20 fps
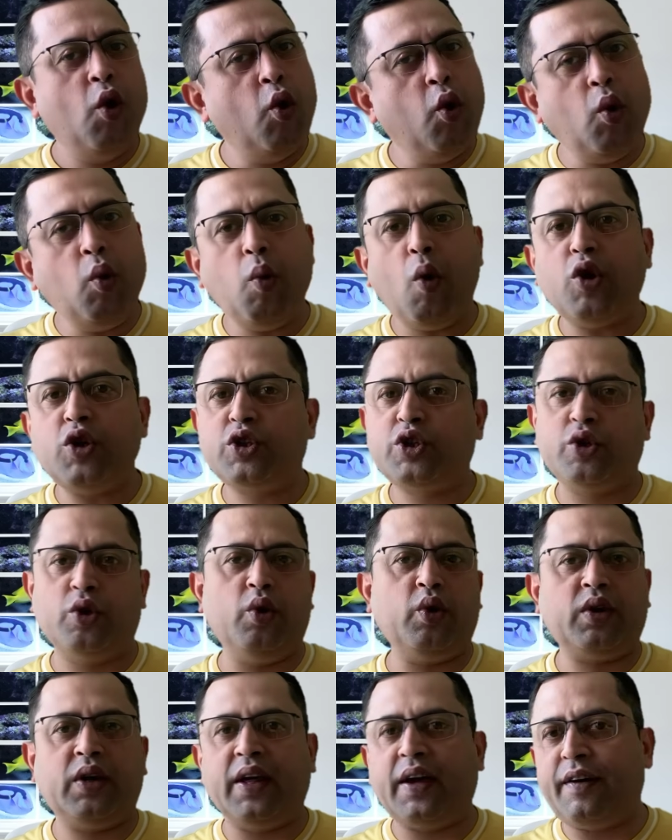Who wants to
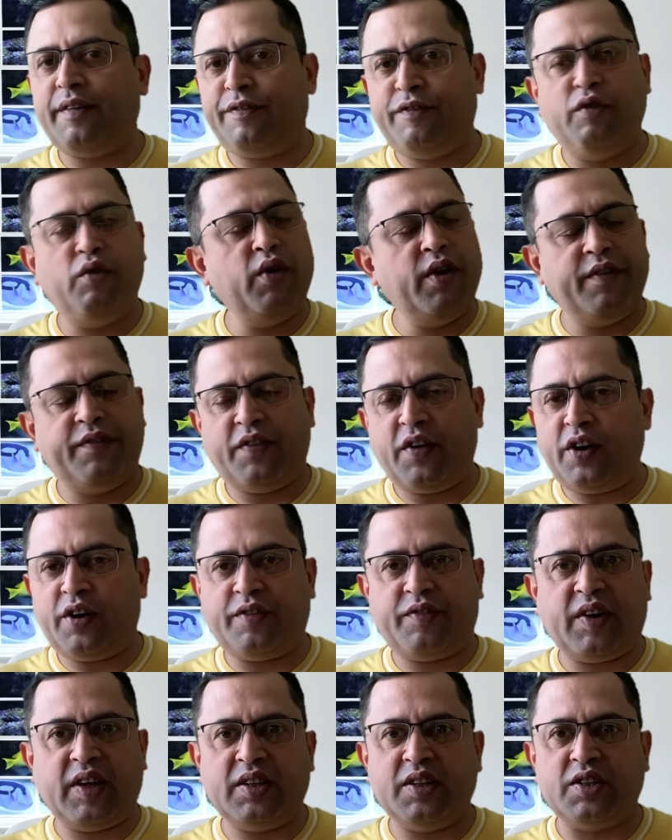look like a fool in front
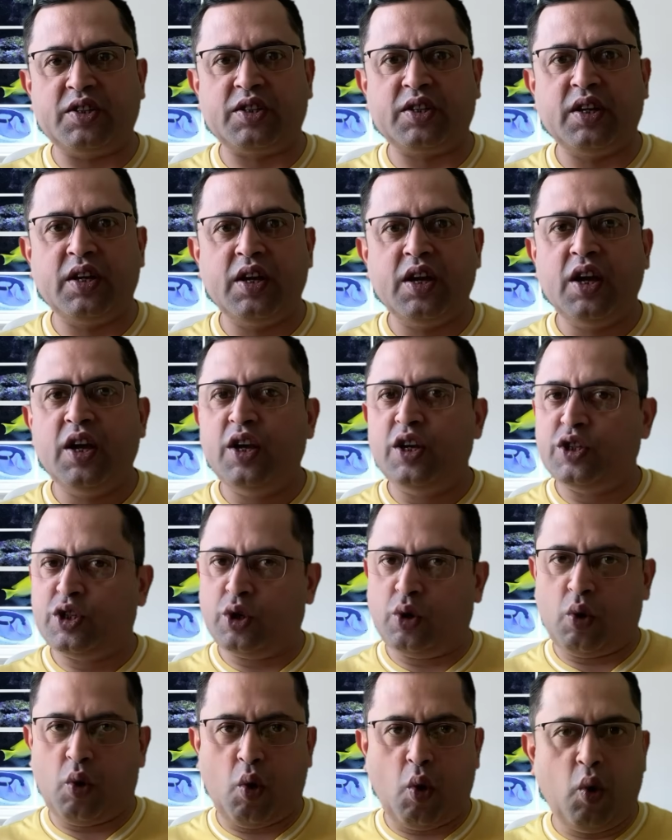of others?
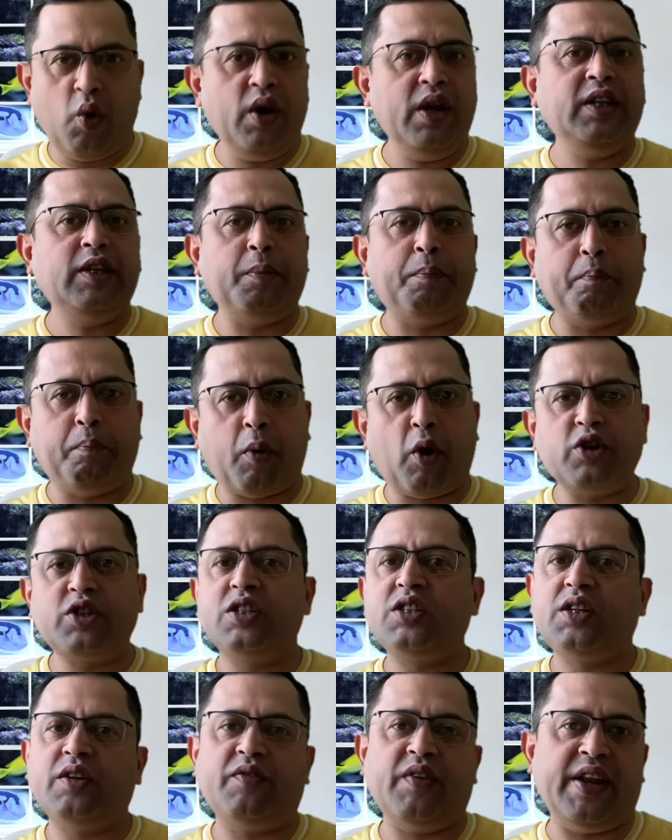So only the
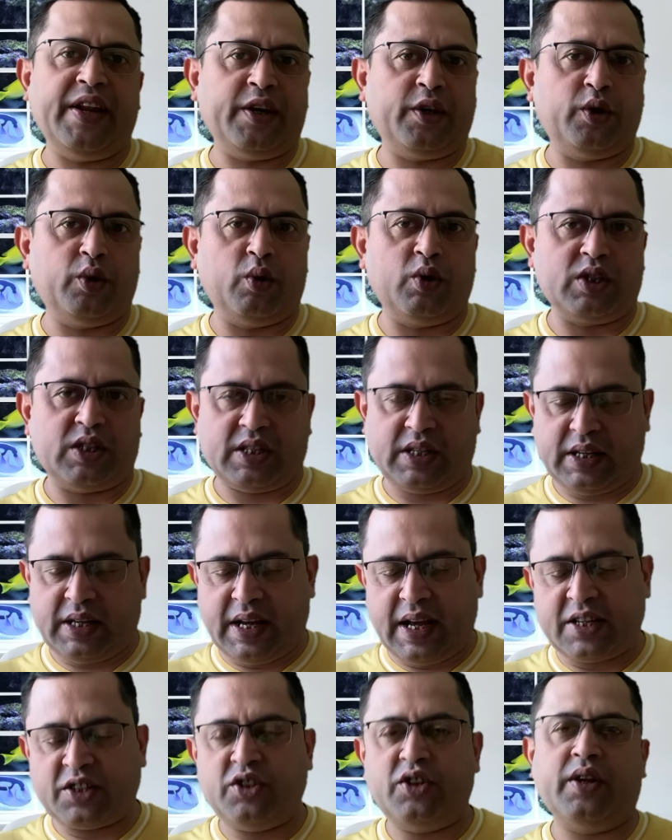positive anecdotes
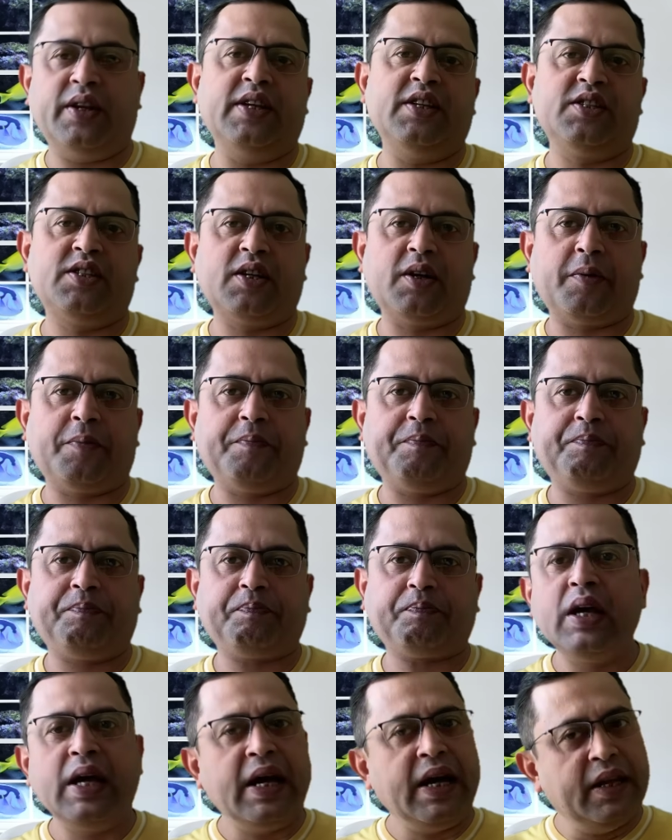gets the reach.
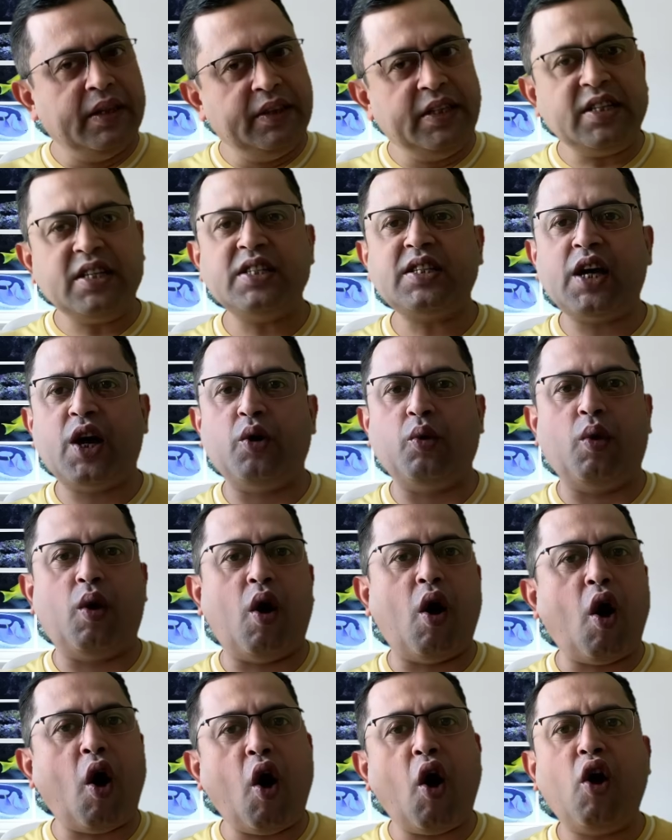This is
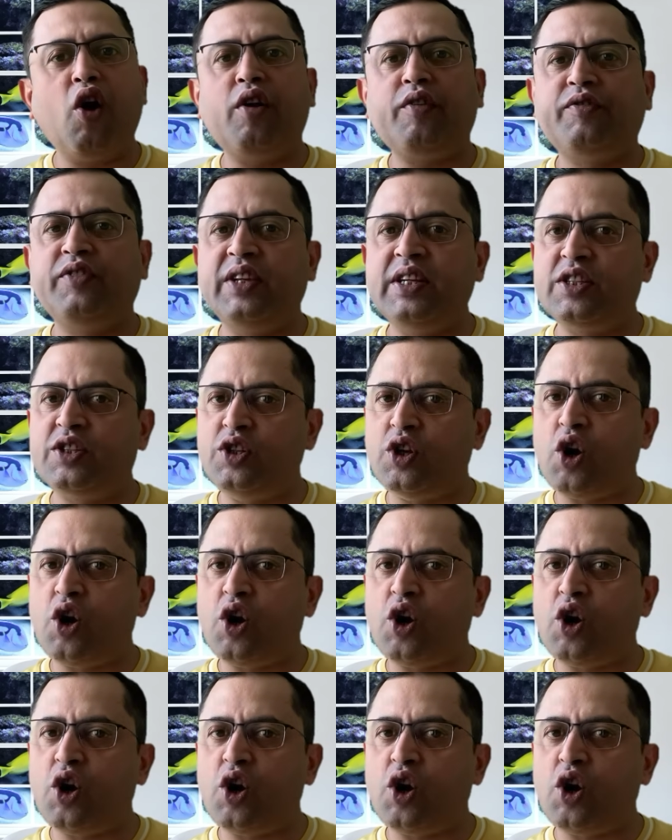how all of these